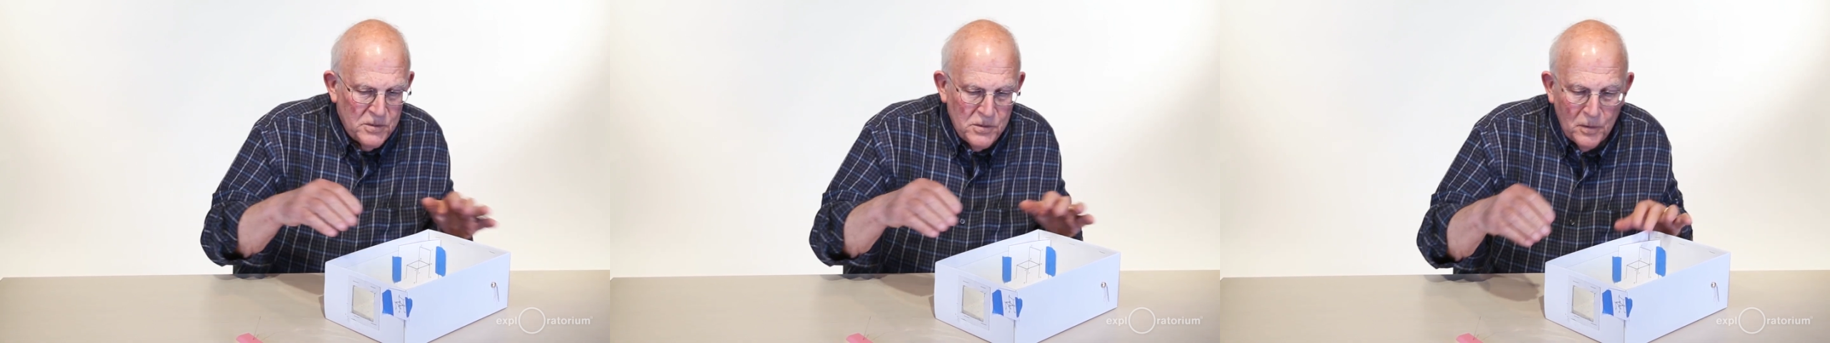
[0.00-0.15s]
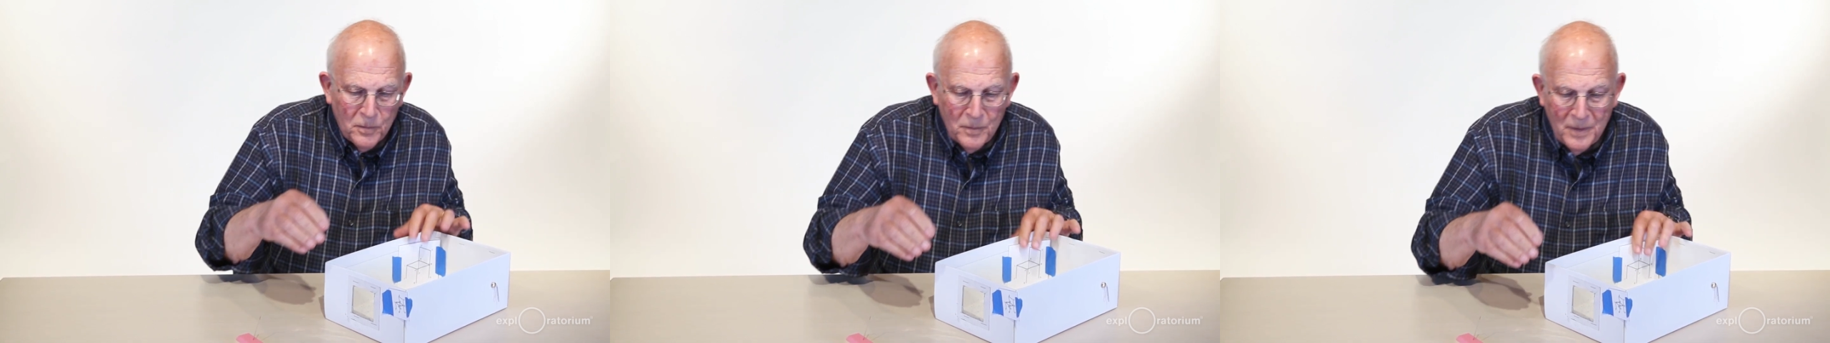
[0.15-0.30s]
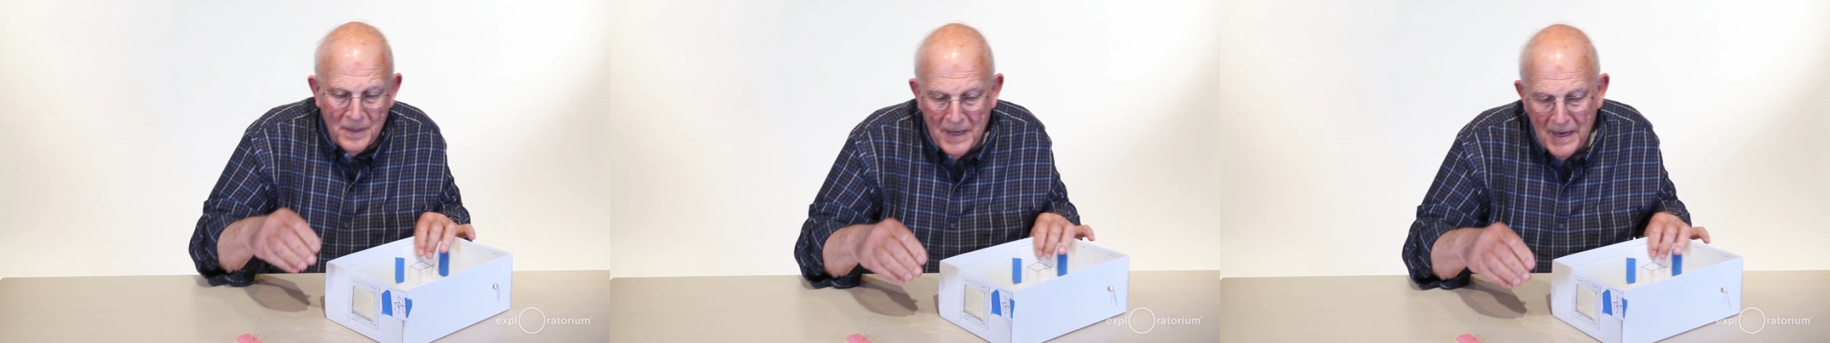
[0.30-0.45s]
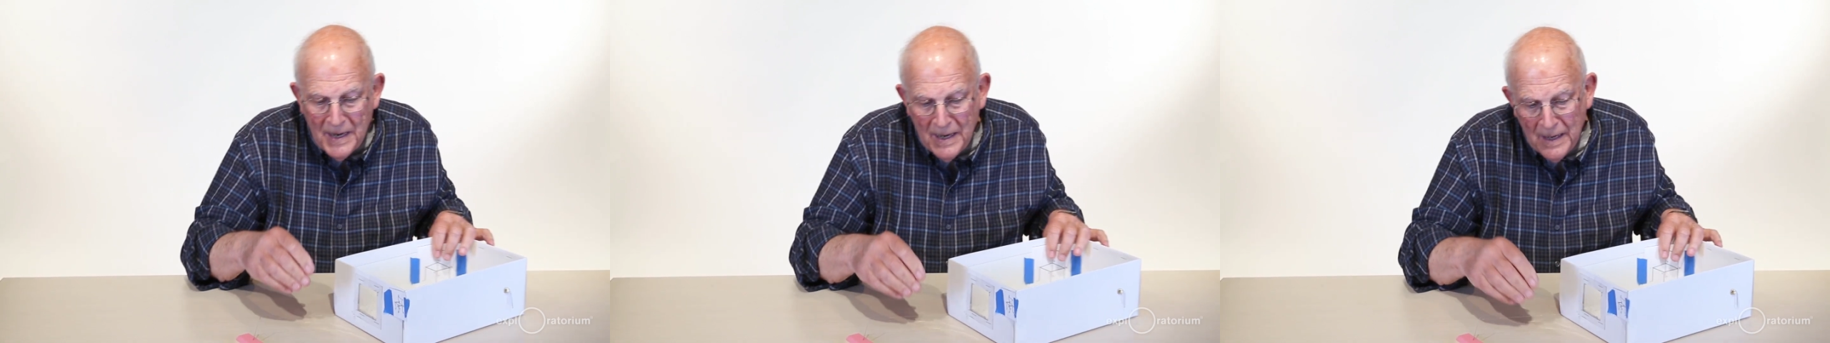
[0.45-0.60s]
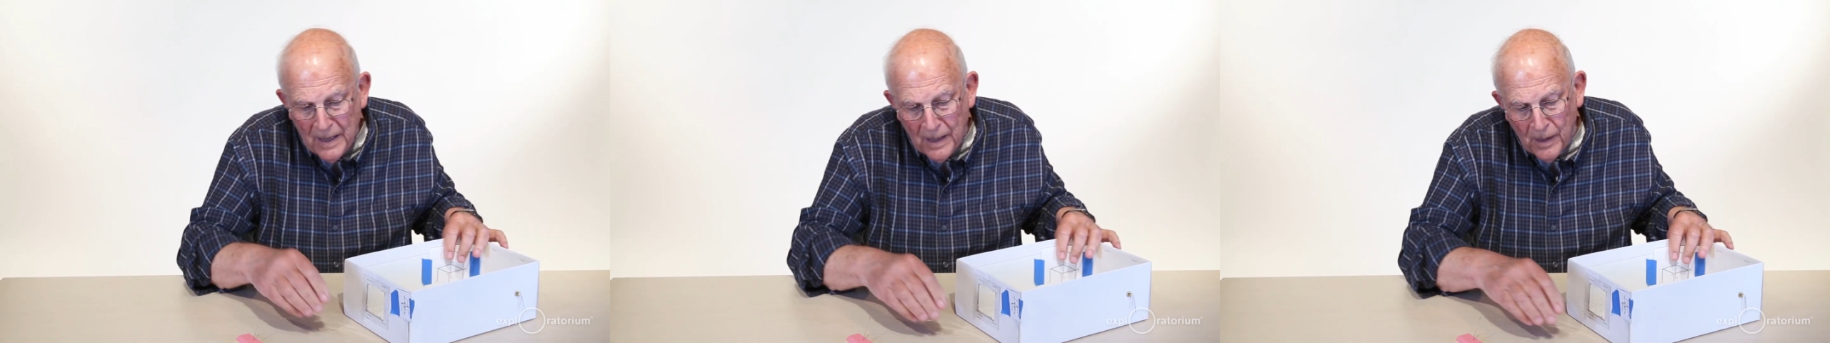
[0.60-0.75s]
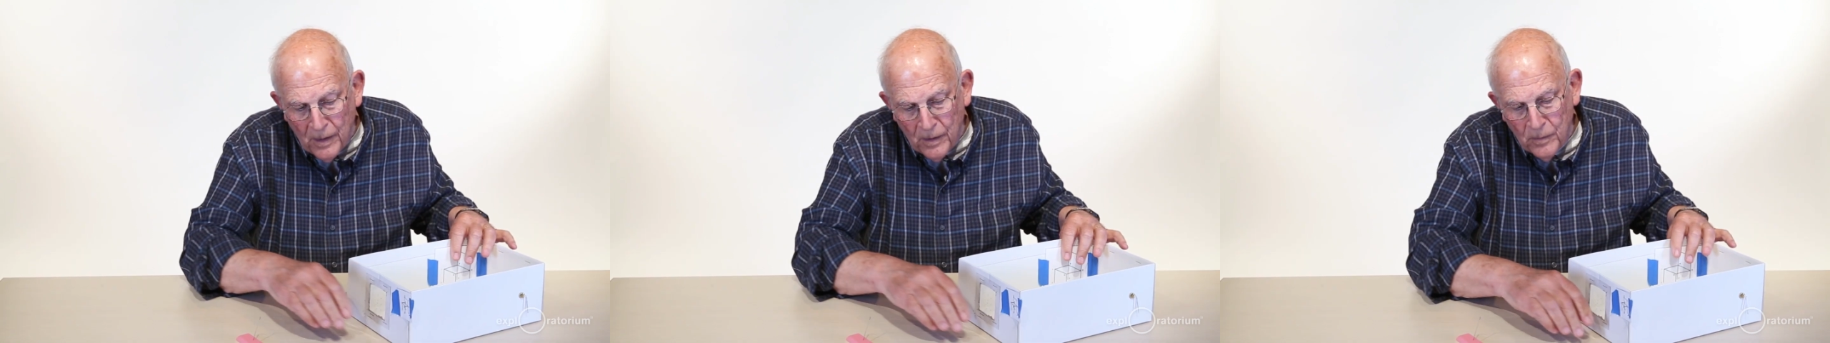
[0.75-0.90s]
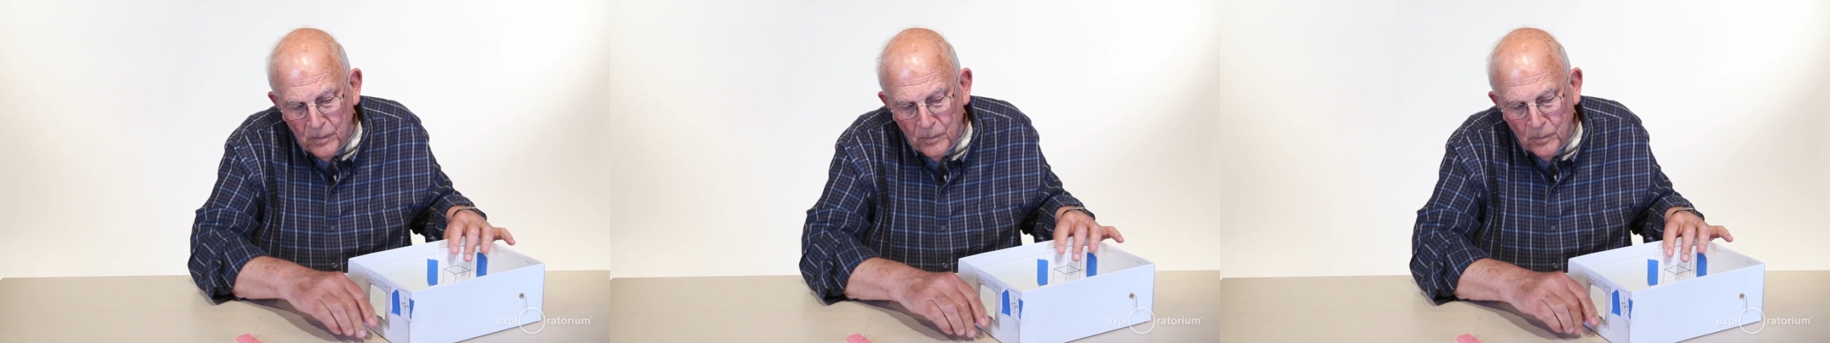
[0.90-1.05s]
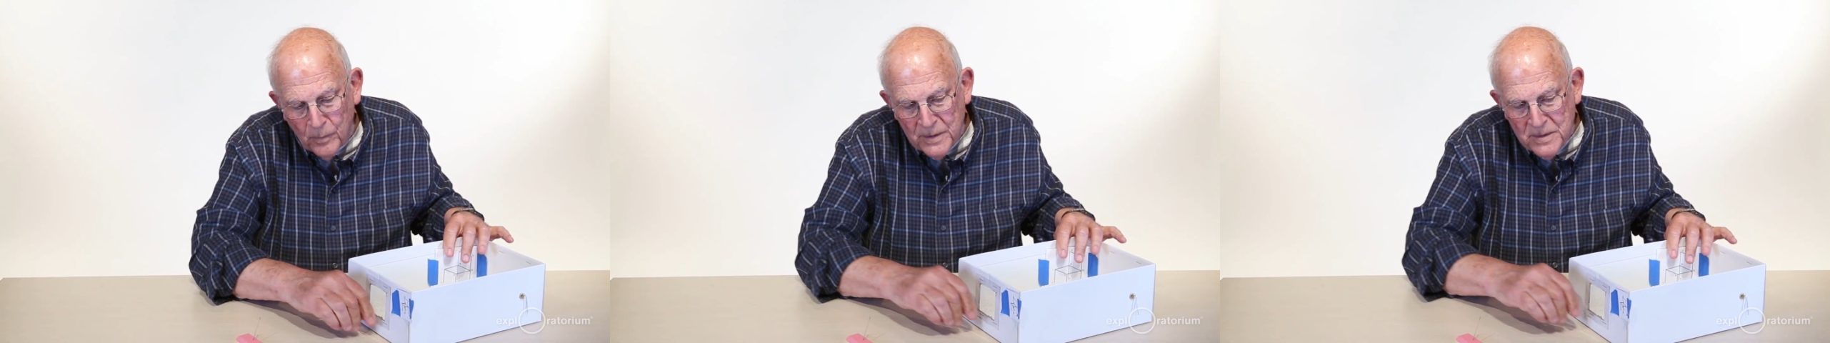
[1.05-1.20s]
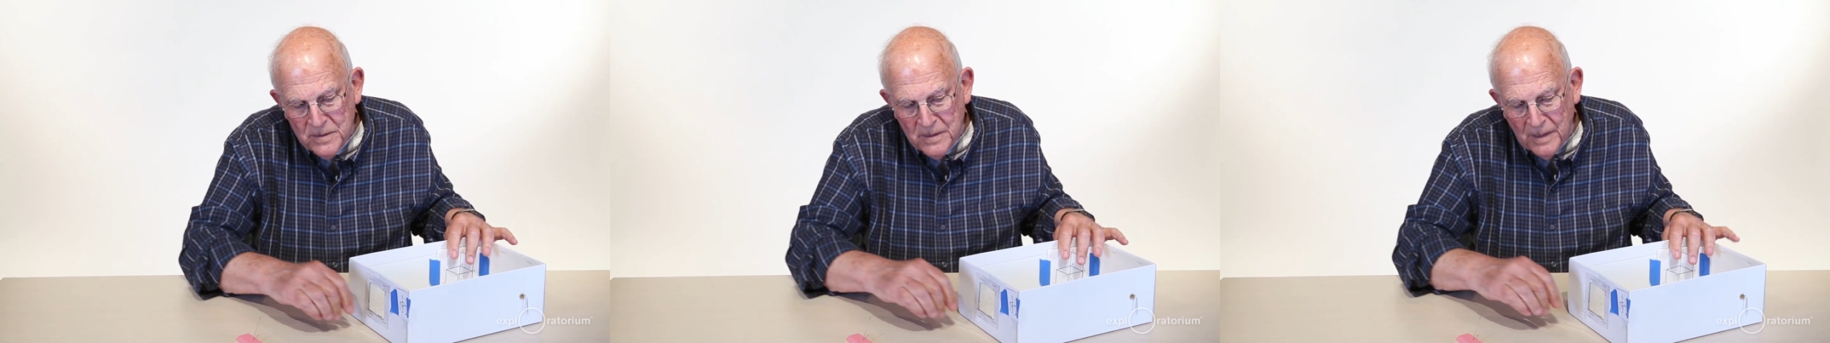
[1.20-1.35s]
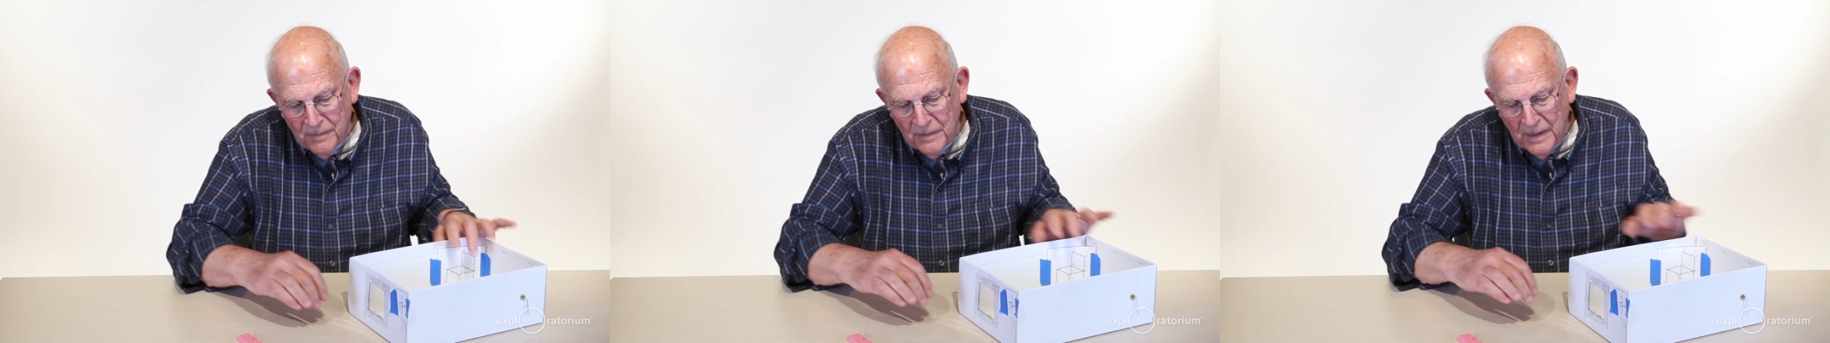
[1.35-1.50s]
So now,
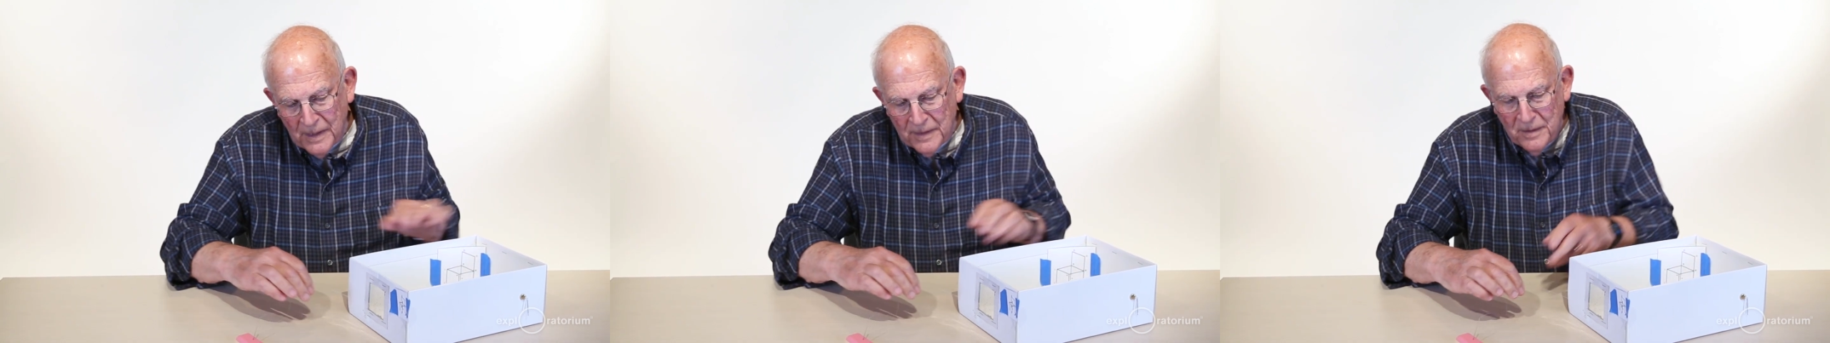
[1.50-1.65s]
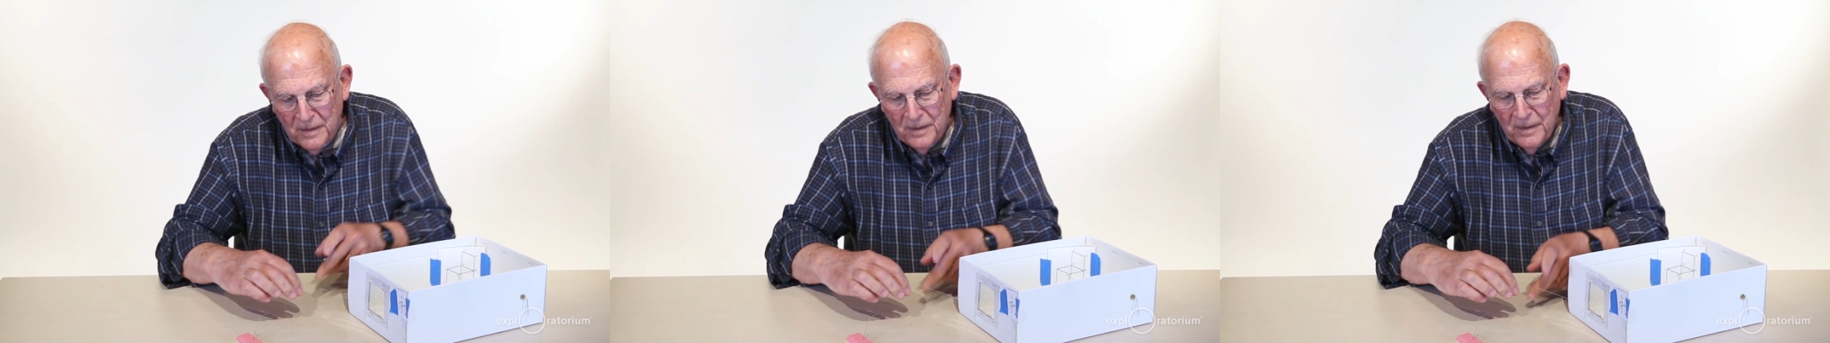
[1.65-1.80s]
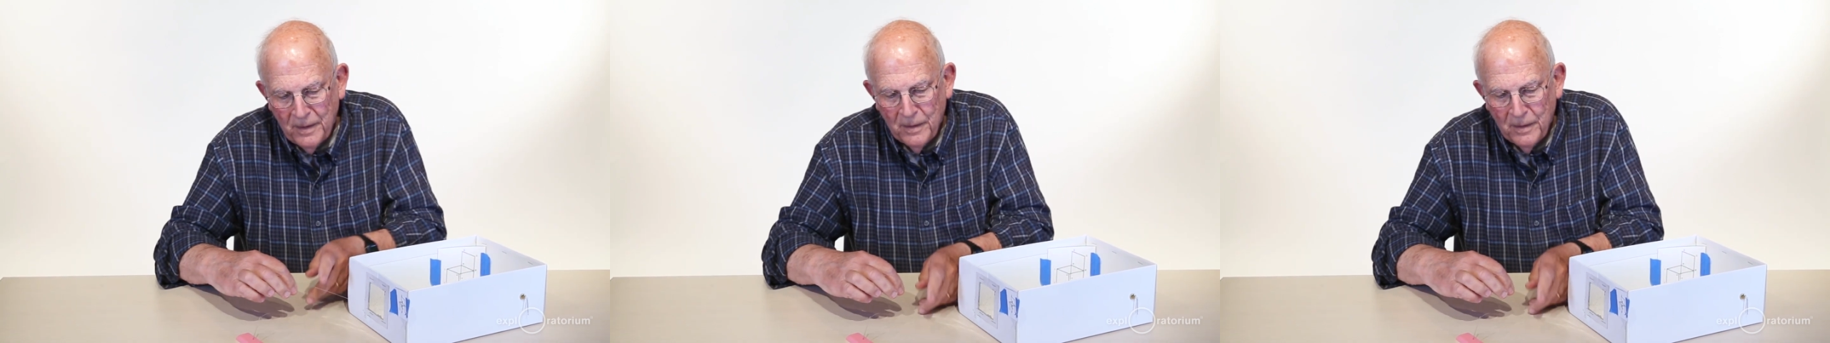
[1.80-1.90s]
once I've got the